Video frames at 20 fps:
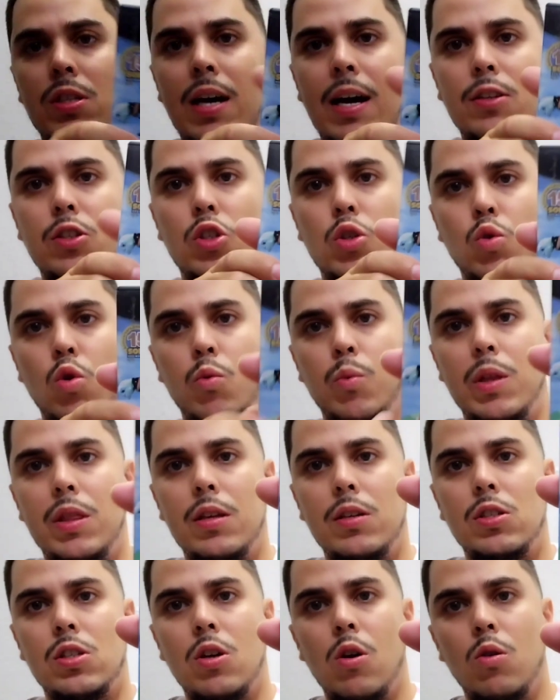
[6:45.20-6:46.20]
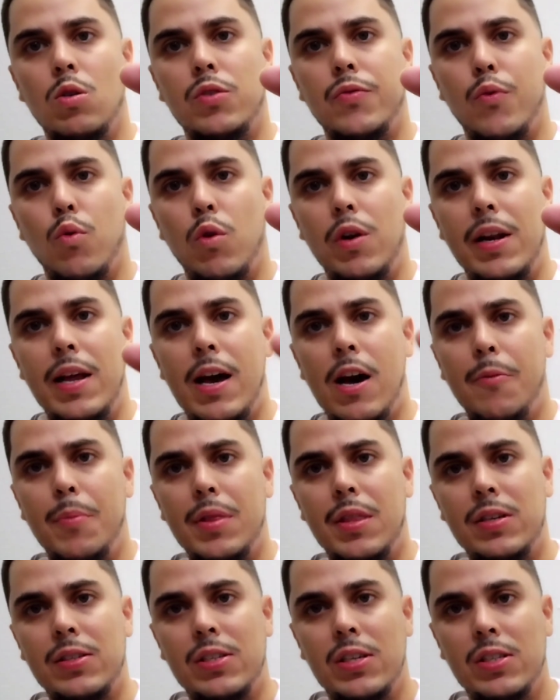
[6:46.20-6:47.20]
not sure what this goes for now,
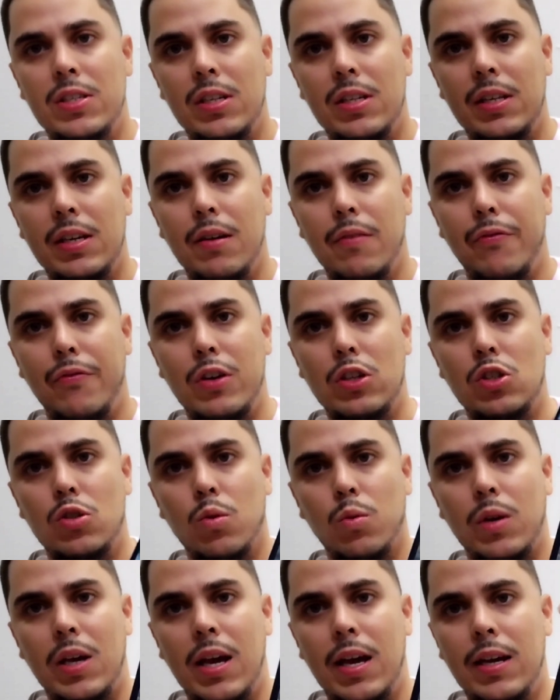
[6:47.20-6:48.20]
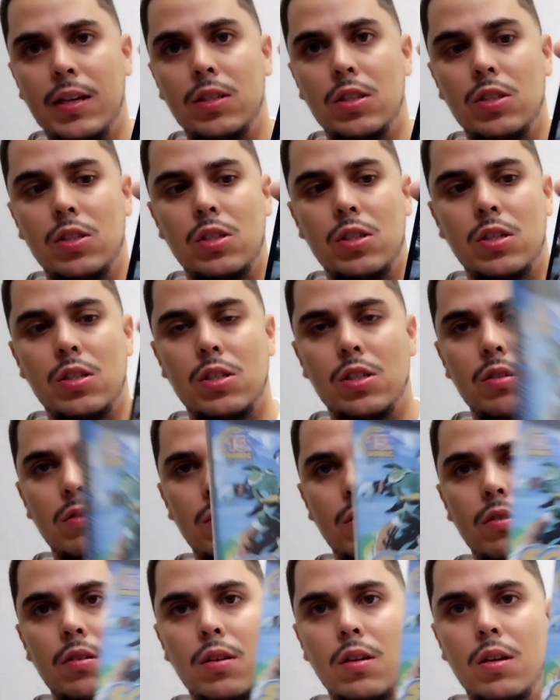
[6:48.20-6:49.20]
but this isn't the official case. It's just a
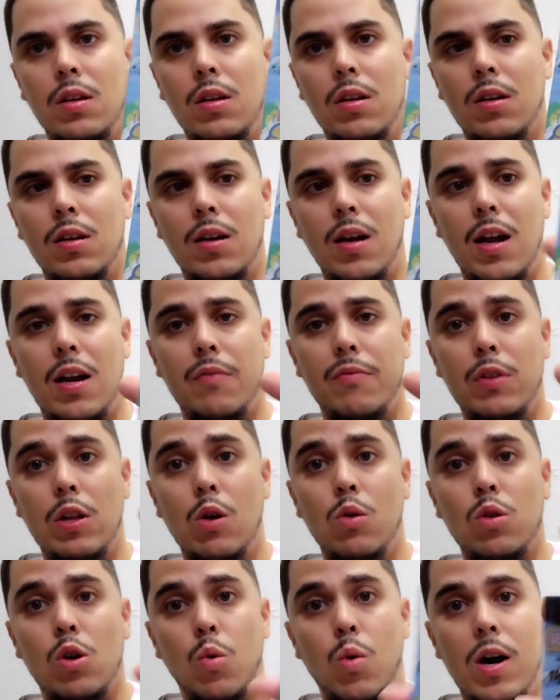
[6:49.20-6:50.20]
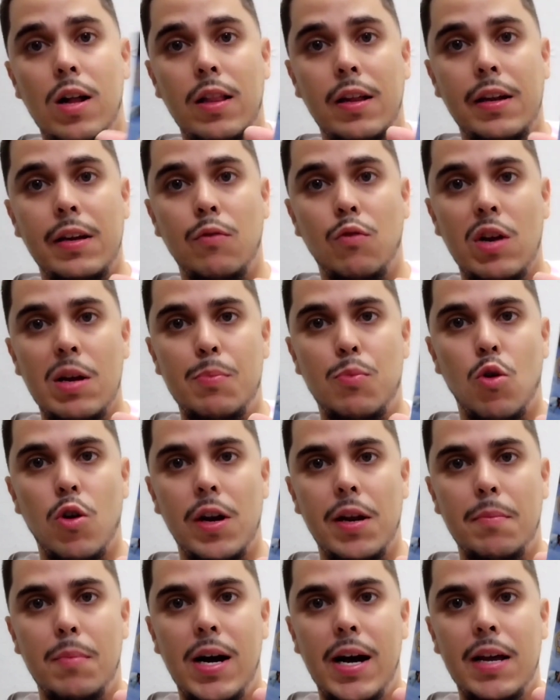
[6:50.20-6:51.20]
kind of low quality
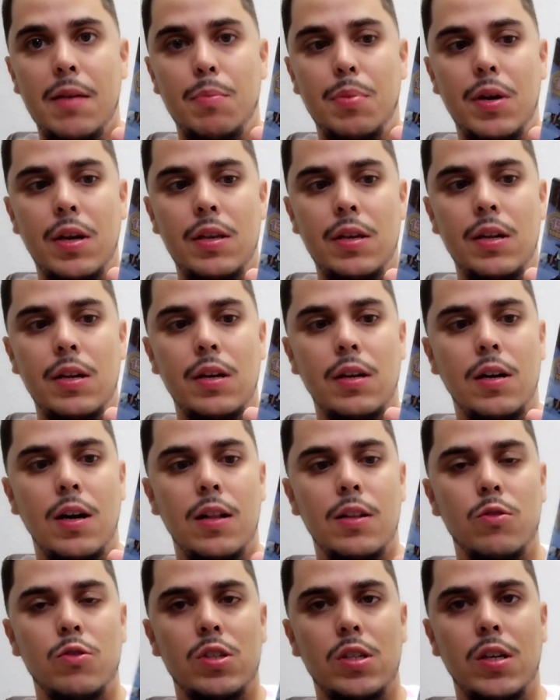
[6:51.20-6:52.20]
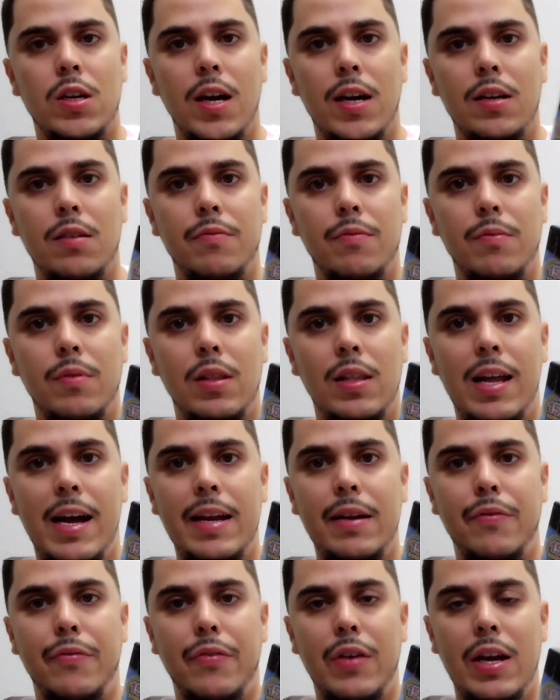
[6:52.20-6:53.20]
reprint in my opinion. The colors are kind of
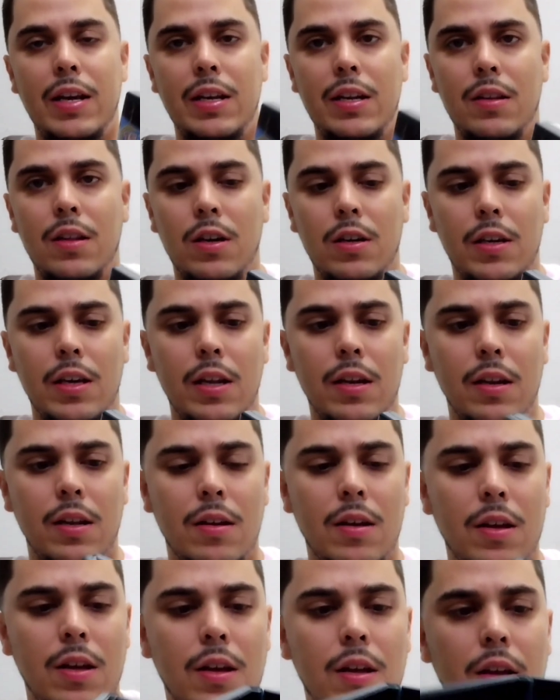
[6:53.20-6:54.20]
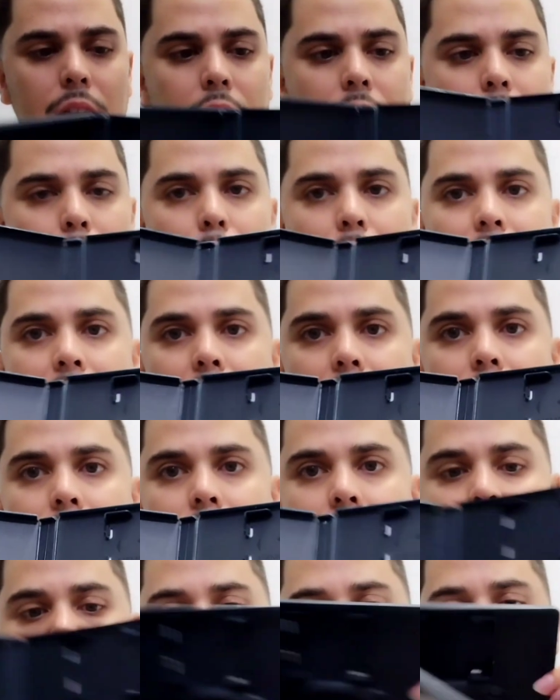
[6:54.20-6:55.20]
light faded looking. But yeah,
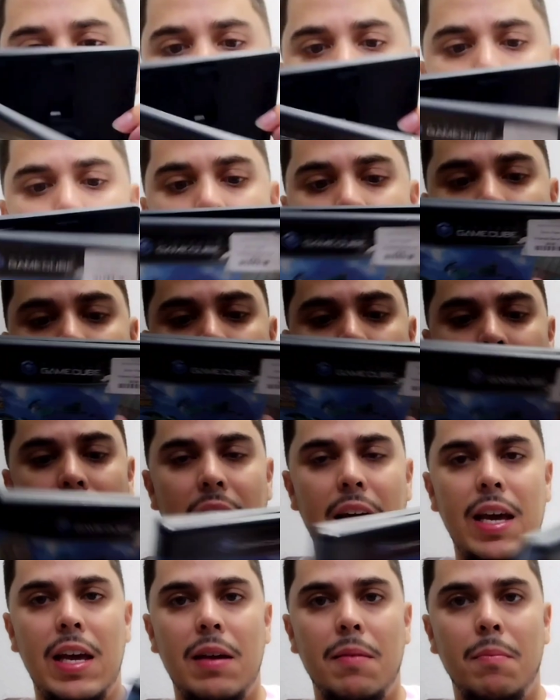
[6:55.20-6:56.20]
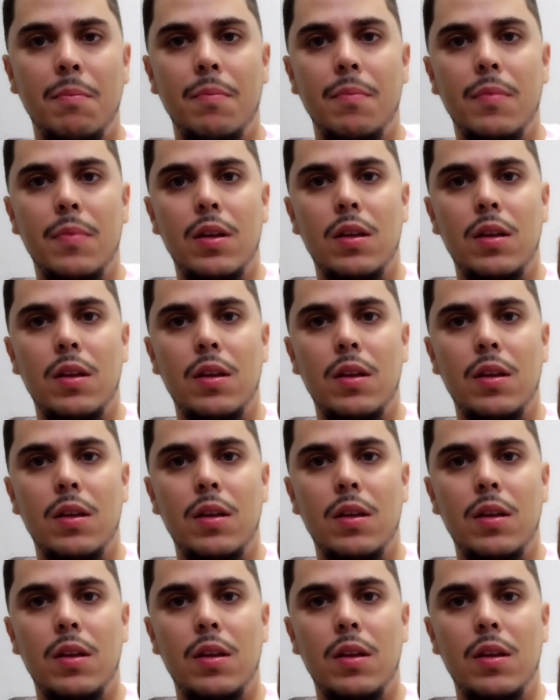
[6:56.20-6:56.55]
this is a racing game.